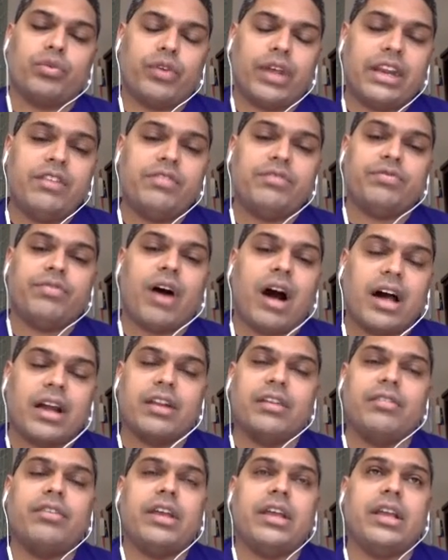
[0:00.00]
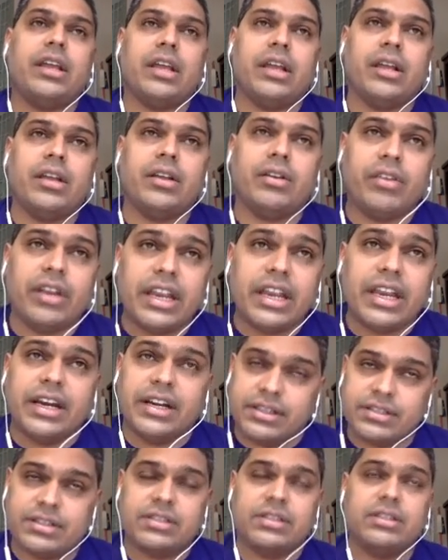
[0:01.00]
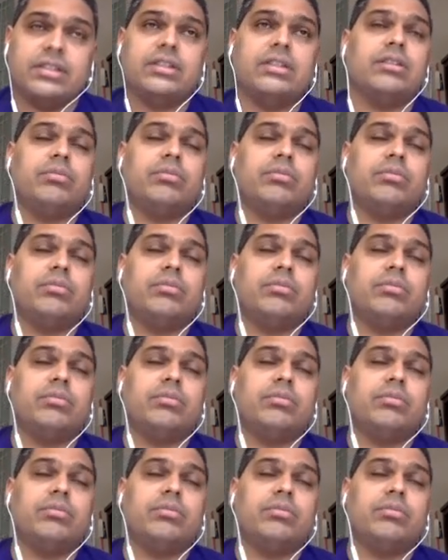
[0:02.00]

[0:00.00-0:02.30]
very far away reads,